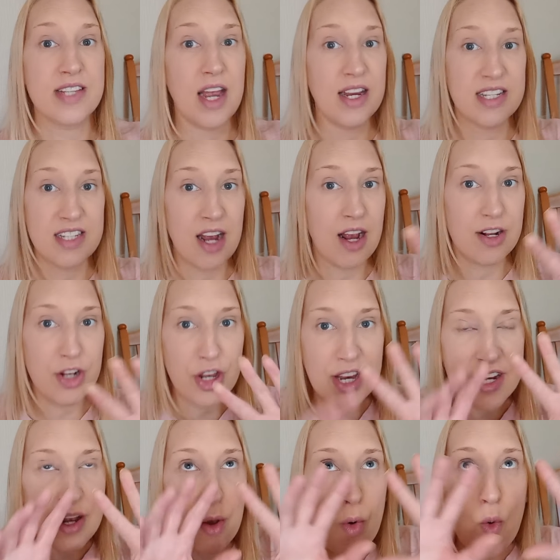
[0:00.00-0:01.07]
I start
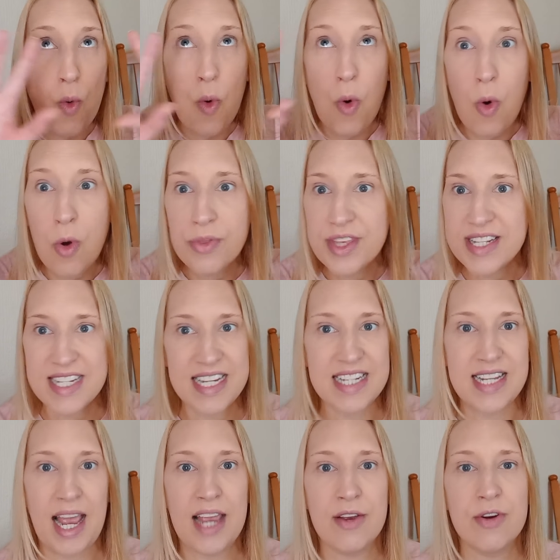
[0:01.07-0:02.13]
looking at all the
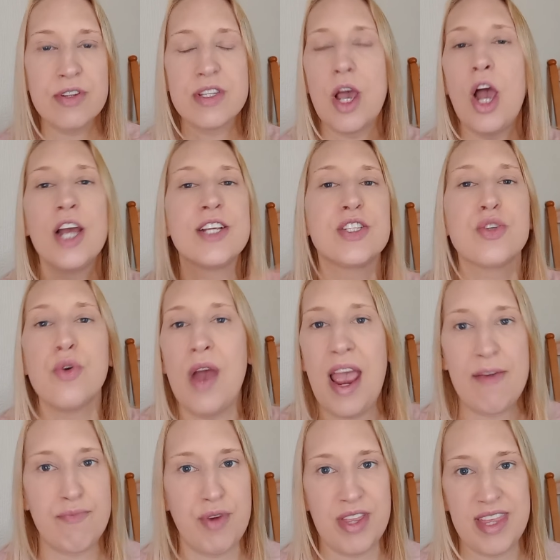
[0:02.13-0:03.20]
details. I saw
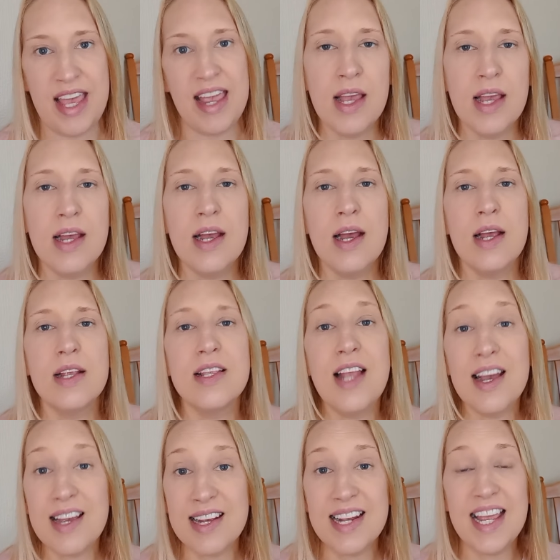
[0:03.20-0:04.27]
everything.
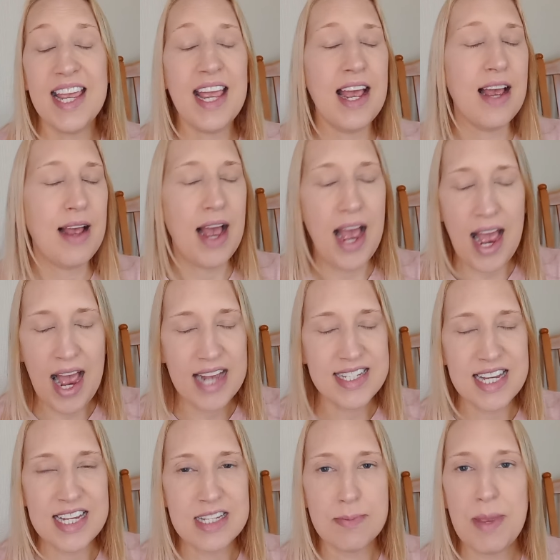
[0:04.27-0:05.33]
Luckily,
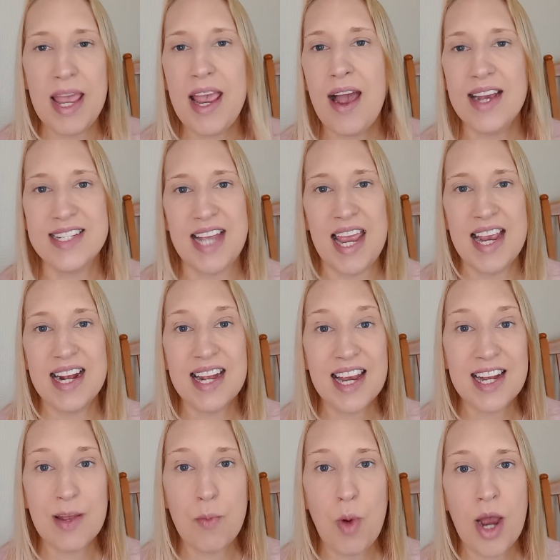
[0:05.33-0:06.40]
as it's me, I take
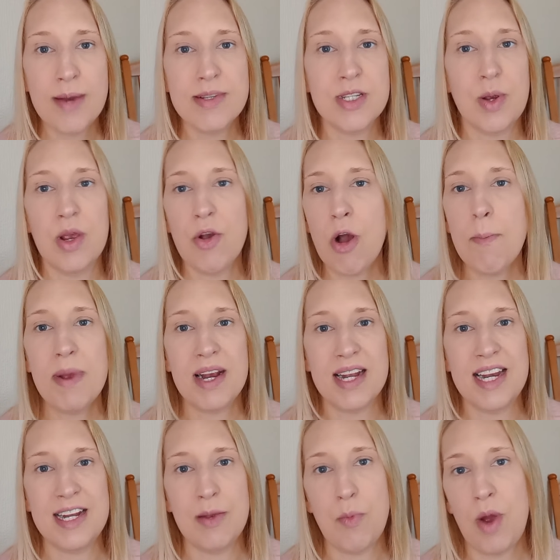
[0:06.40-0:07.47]
cleaning wipes, so I got my
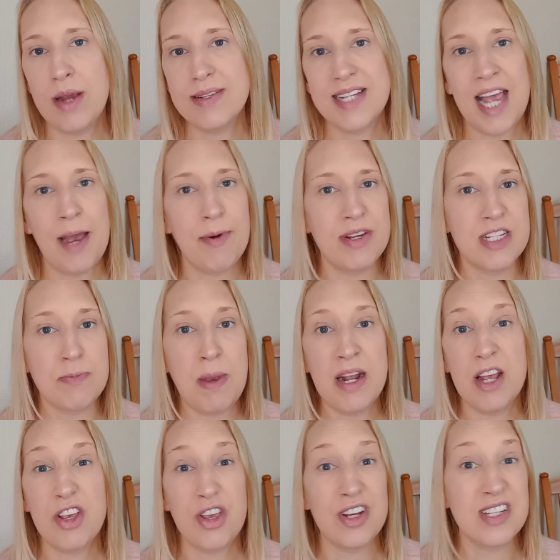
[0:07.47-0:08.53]
cleaning wipes out and
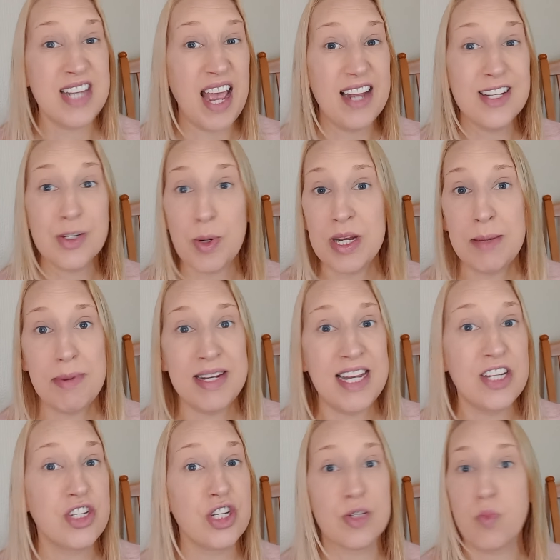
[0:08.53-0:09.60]
spent a good 10-20
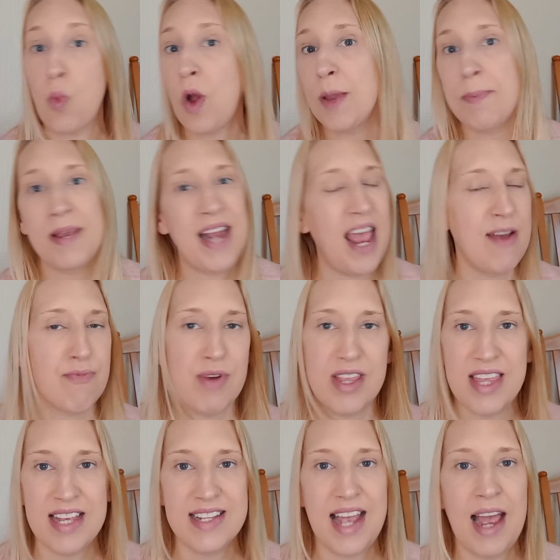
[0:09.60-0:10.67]
minutes just wiping
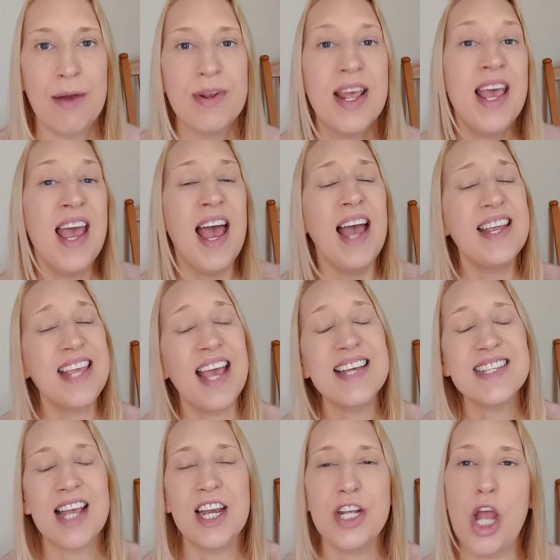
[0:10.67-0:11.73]
everything down. And
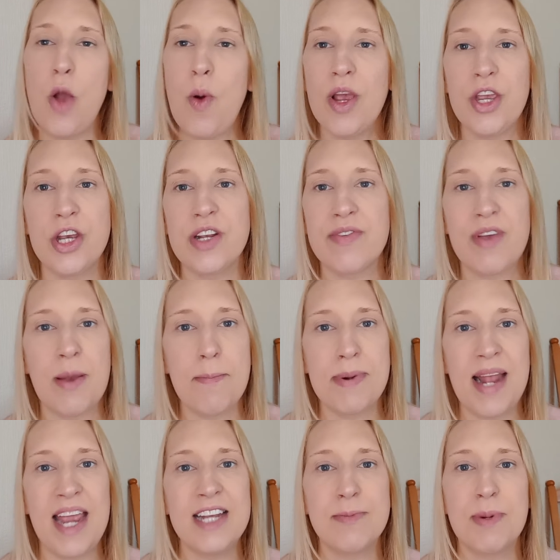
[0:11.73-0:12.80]
yes, I know I could have
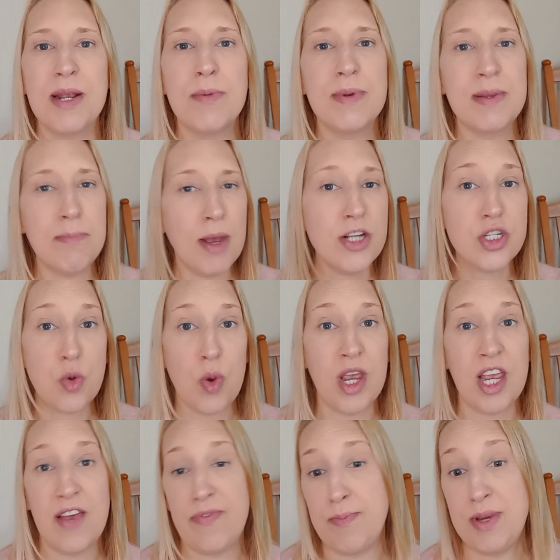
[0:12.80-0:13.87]
complained, but it would be much
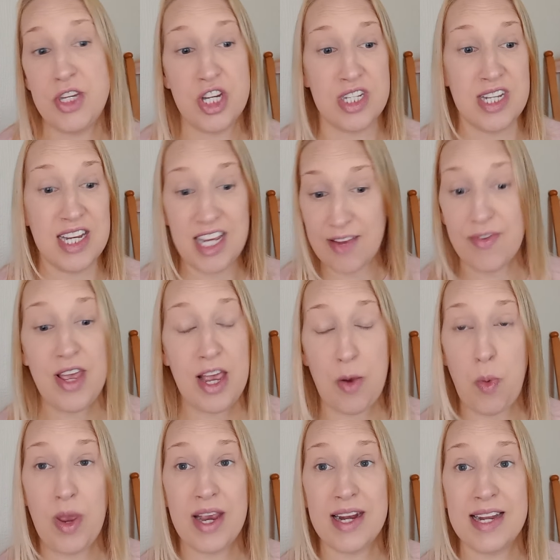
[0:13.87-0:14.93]
quicker for me just to give it a
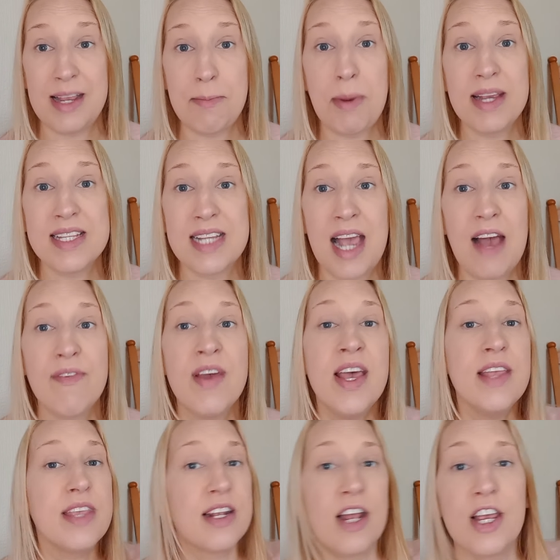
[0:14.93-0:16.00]
quick clean myself,
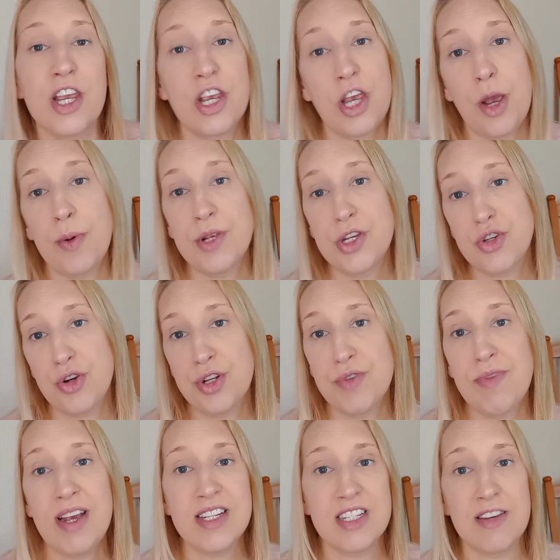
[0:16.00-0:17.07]
then I can go and enjoy the
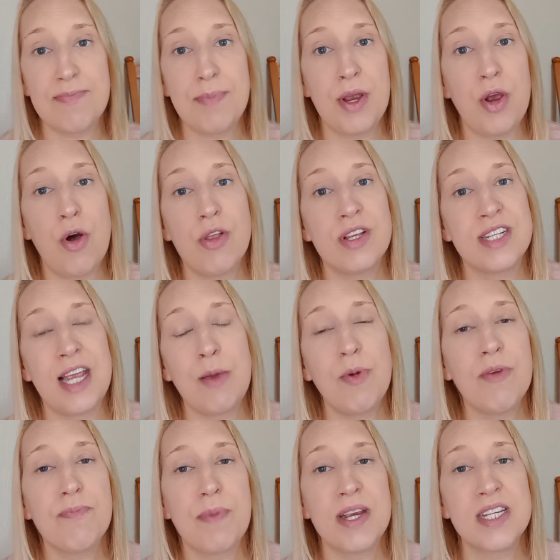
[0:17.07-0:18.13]
rest of my holiday
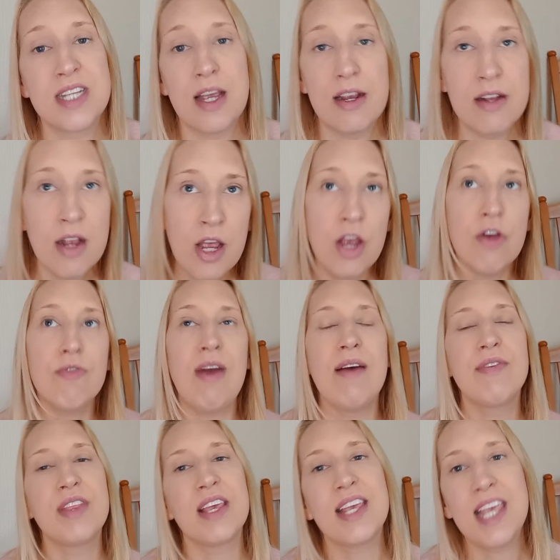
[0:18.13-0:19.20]
with my son,
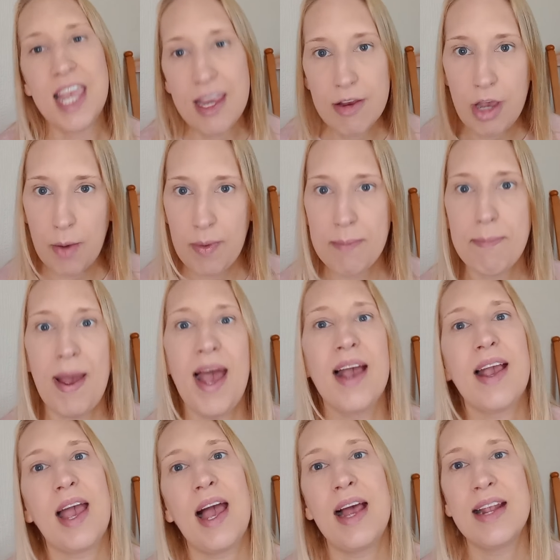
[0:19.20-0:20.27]
rather than keep going
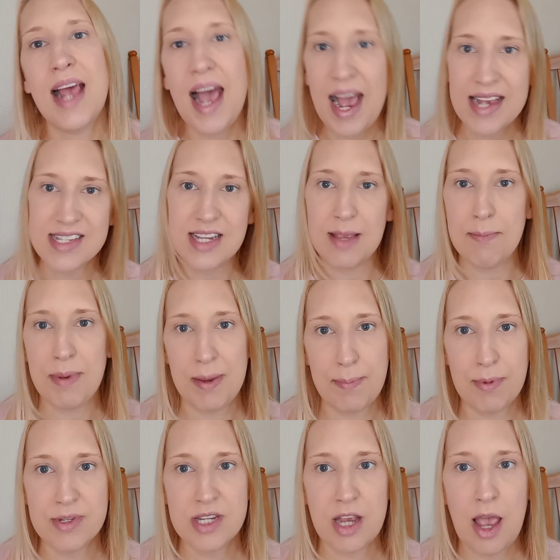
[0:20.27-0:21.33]
back and asking
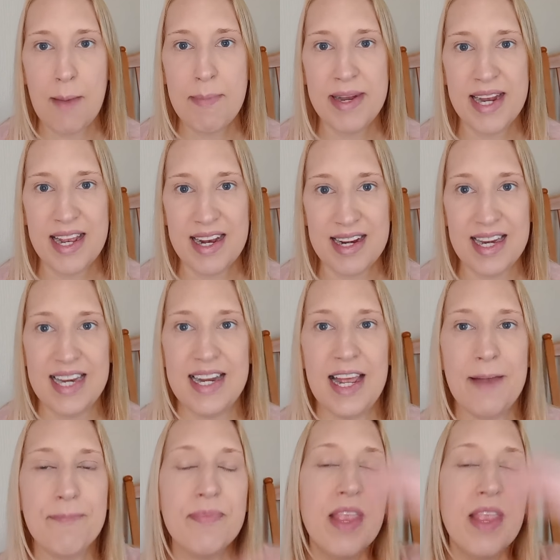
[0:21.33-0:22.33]
people to come in and clean it.